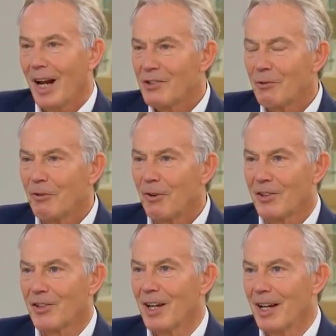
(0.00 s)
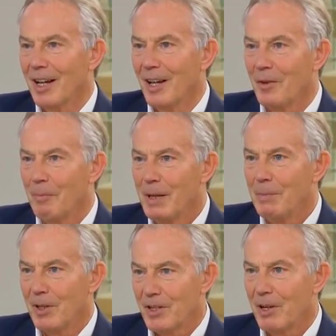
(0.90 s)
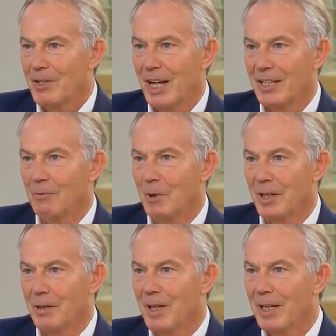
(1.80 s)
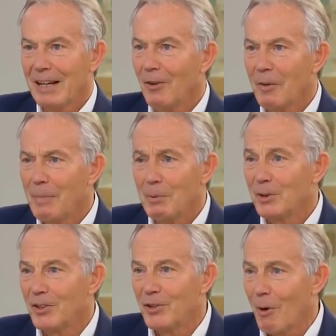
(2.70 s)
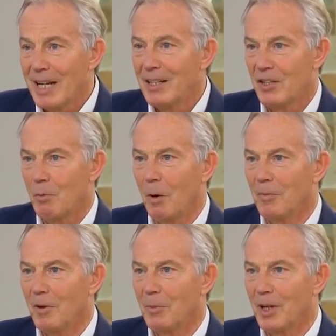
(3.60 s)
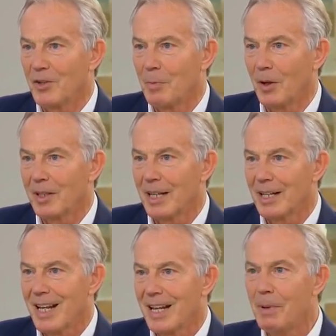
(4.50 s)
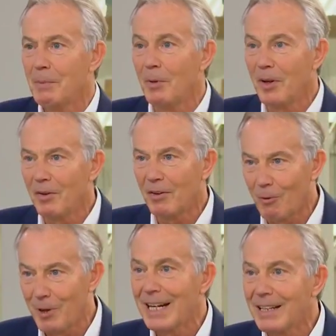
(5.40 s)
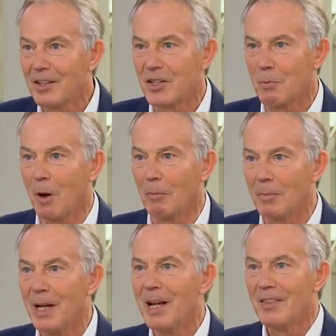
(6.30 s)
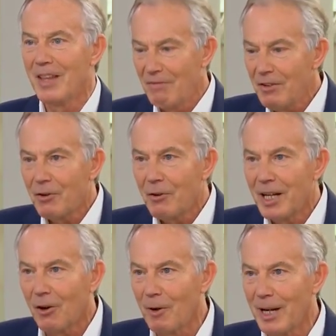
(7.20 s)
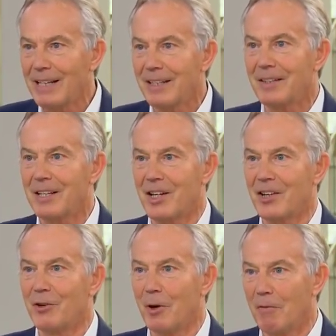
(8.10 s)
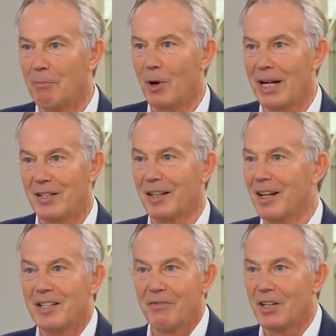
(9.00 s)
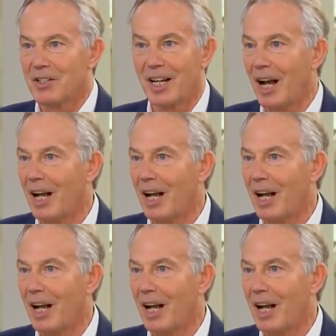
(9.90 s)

Nigel Farage and the people associated with them, they're not the people to drain the swamp of British politics. They're the people that have created the swamp. They've literally created this issue of Brexit as if it's the